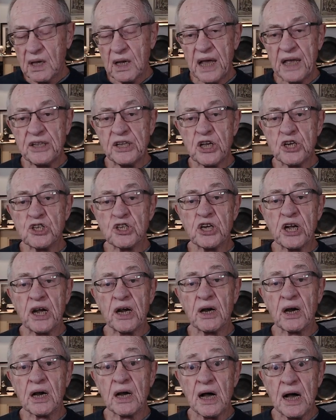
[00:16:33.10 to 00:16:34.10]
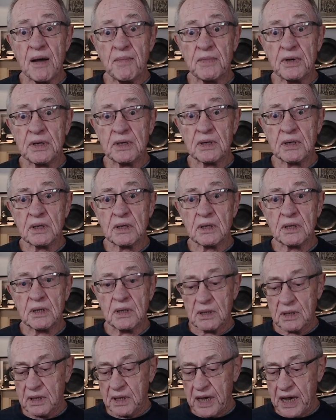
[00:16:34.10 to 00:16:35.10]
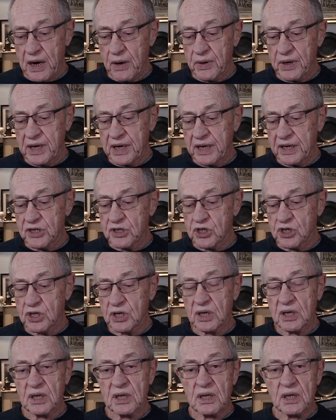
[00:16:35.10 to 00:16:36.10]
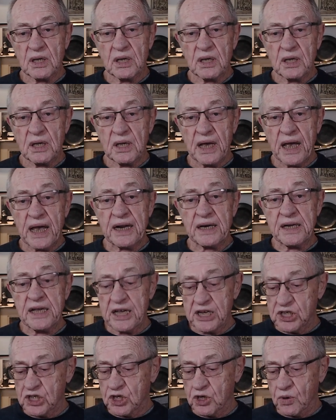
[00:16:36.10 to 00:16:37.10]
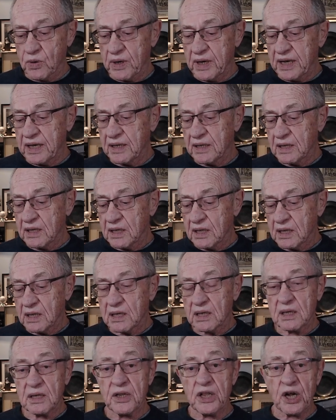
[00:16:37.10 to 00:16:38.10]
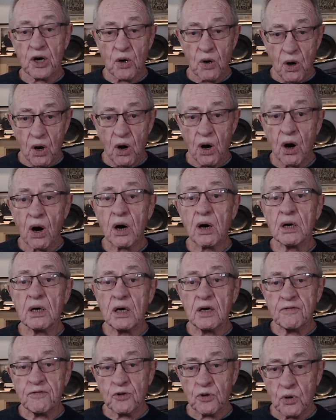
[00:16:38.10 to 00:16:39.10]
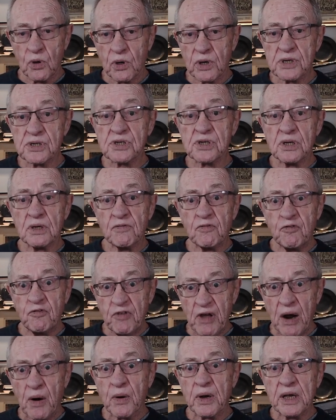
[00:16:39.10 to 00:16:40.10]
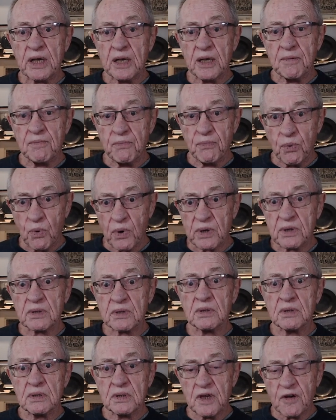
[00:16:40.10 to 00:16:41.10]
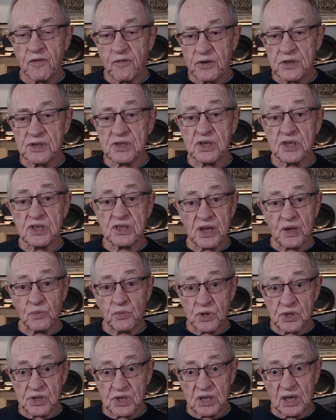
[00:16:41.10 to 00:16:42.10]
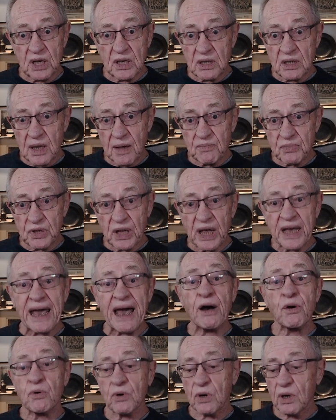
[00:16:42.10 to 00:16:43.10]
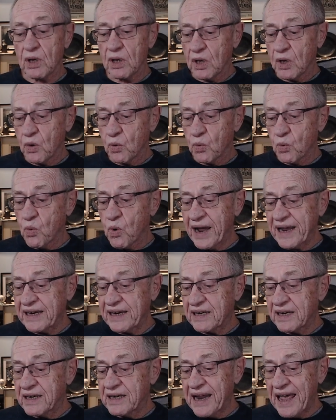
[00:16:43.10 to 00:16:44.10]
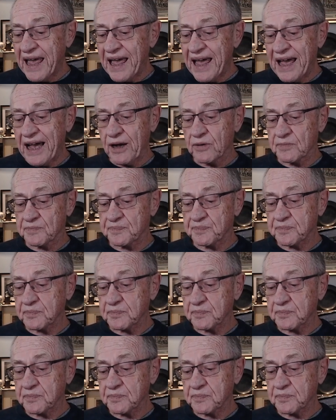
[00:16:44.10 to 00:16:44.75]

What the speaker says: and they share a common heritage and history. There are, of course, very important differences, and we're seeing them play out right now.